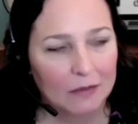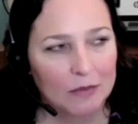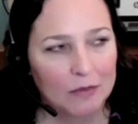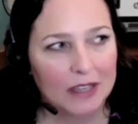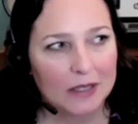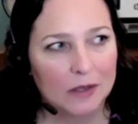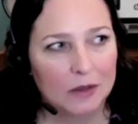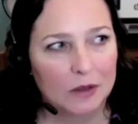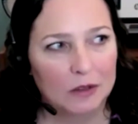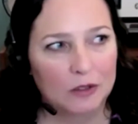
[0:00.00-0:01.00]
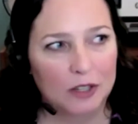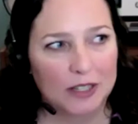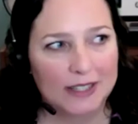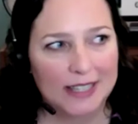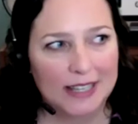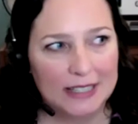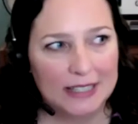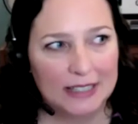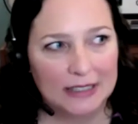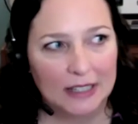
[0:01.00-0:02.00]
because
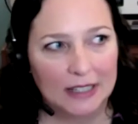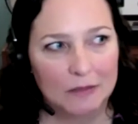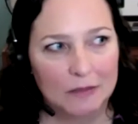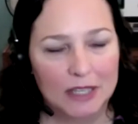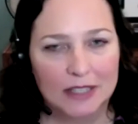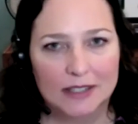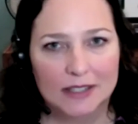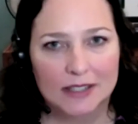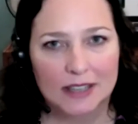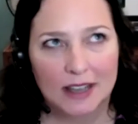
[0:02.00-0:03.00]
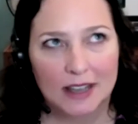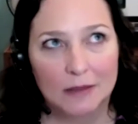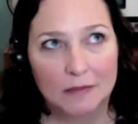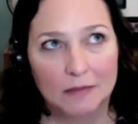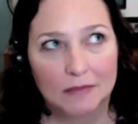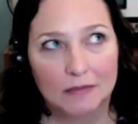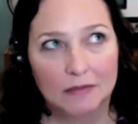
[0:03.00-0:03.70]
transcending means I'm